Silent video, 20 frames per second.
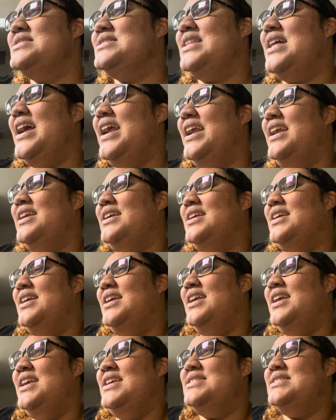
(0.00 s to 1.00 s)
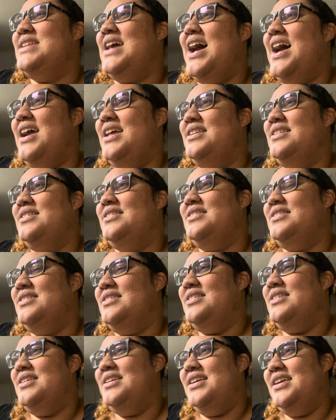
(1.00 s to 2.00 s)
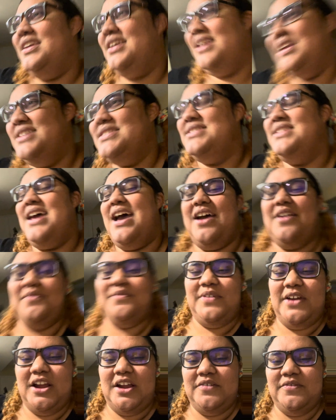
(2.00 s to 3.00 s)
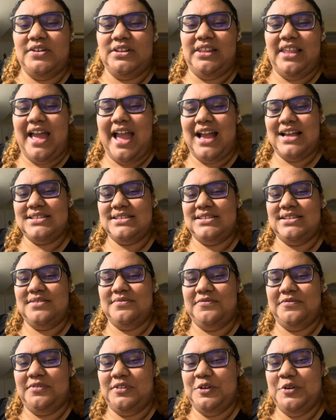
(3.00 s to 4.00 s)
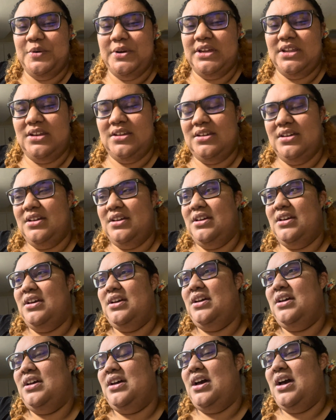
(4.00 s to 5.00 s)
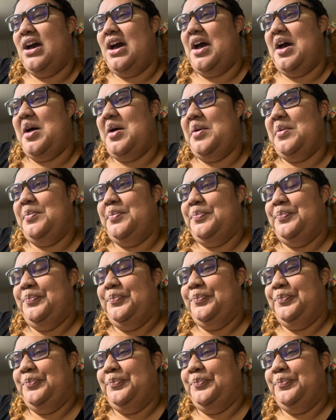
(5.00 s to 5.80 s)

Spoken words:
like he's not very relaxed and fluid. Um